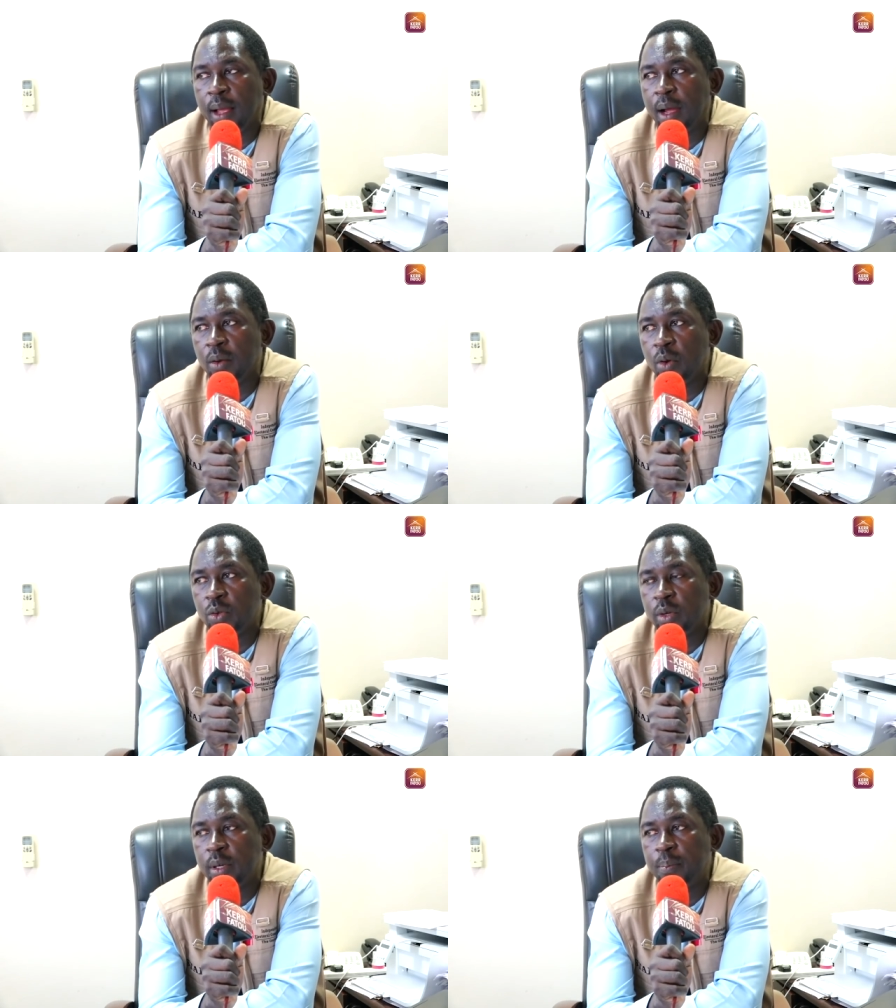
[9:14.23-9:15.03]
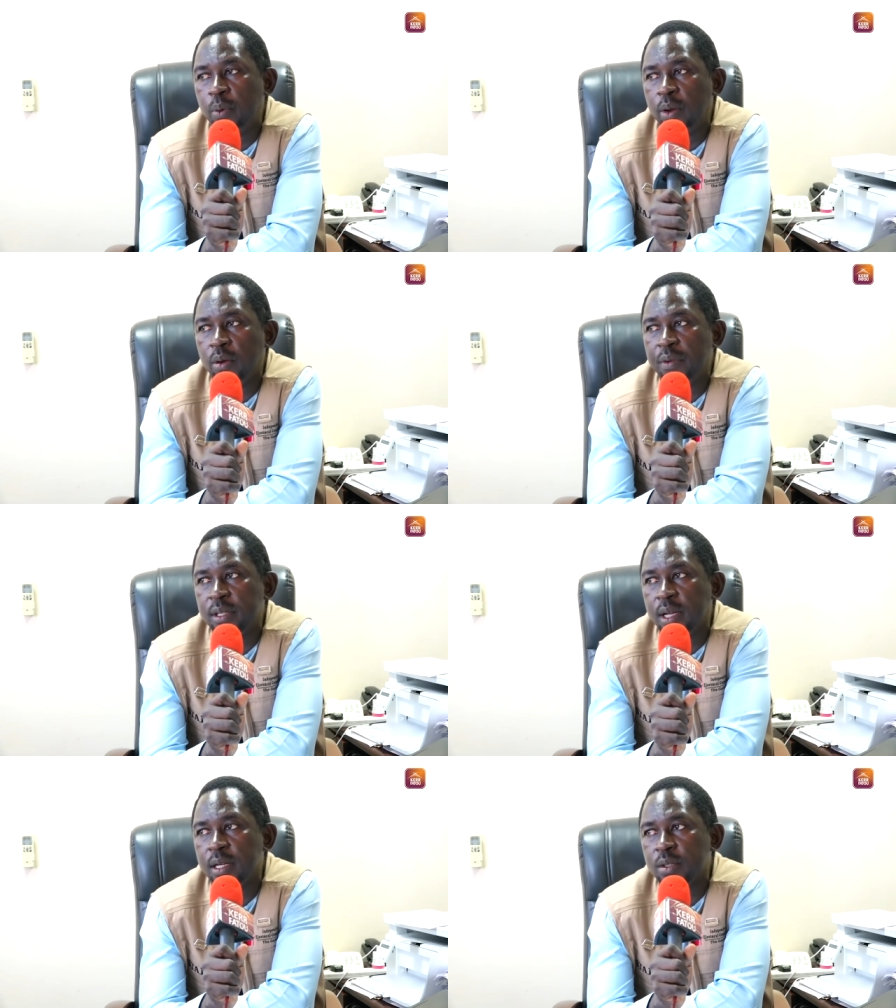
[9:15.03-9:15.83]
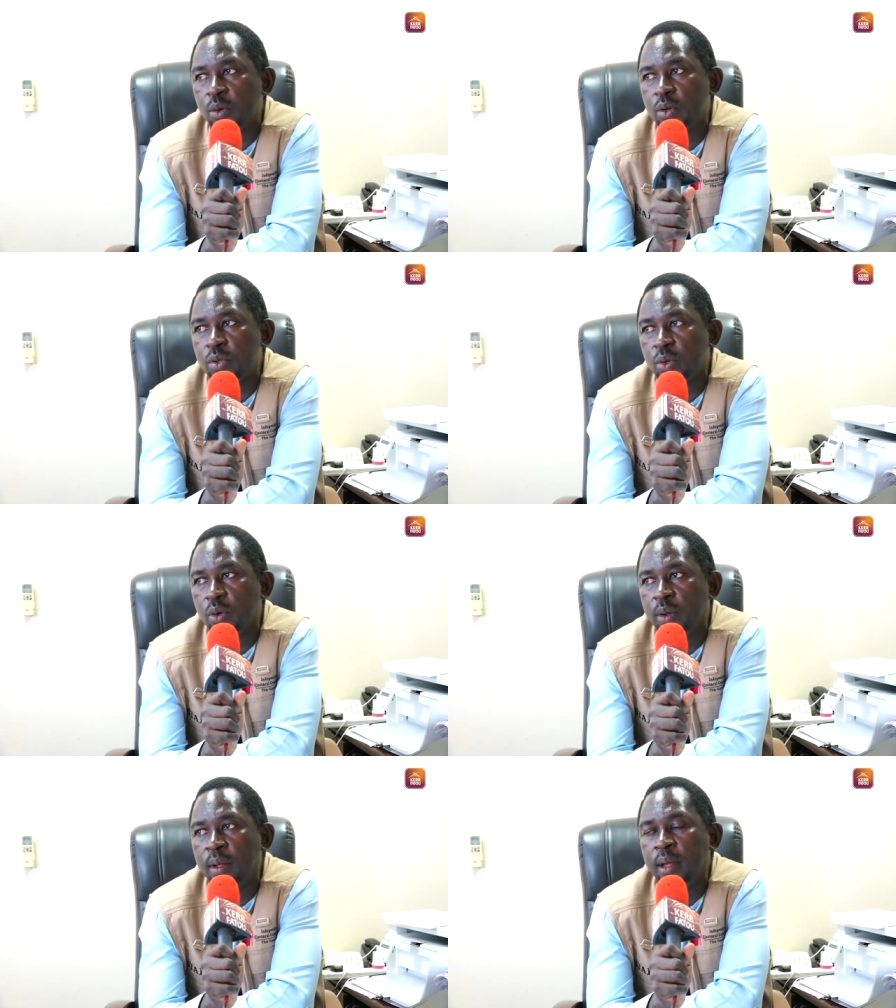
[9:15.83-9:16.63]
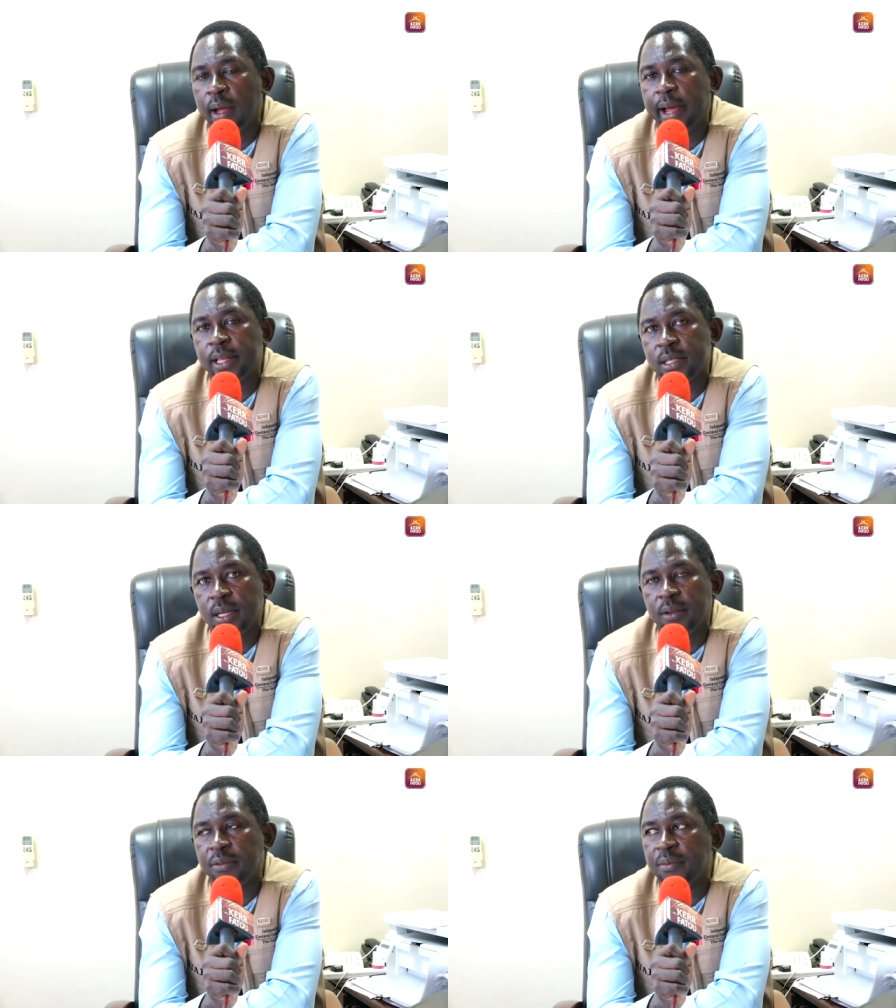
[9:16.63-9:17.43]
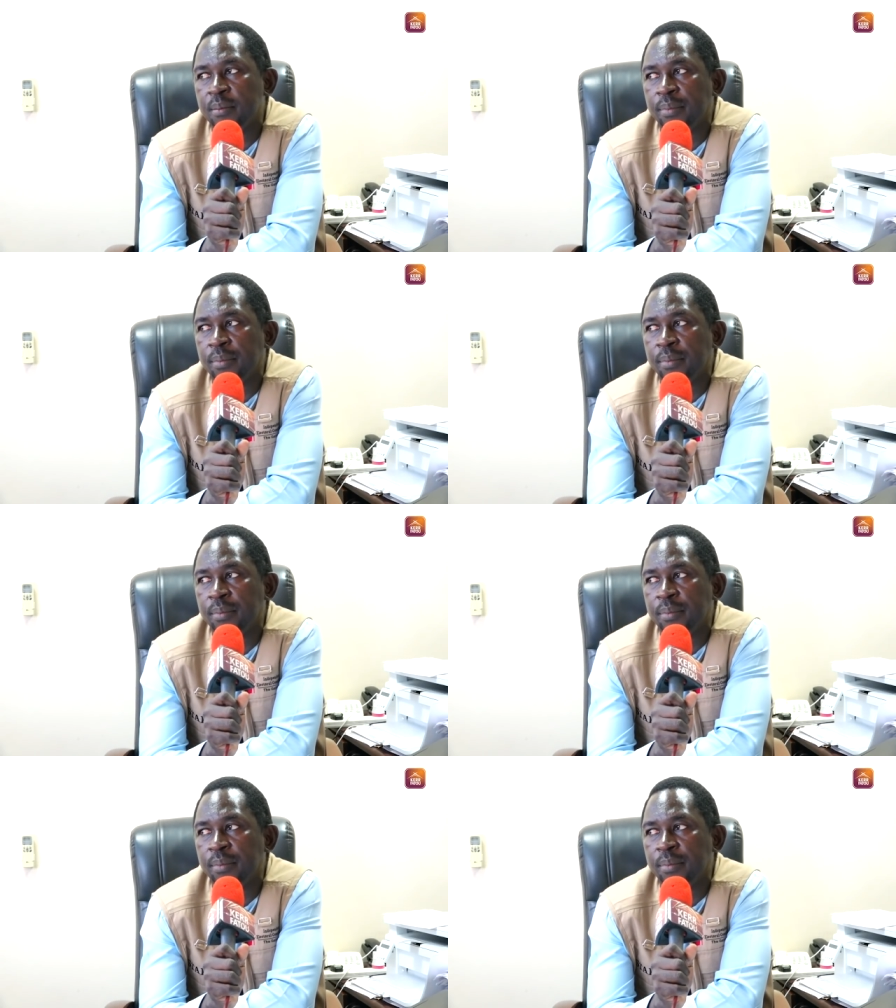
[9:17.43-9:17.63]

and also the polling officials also are safe.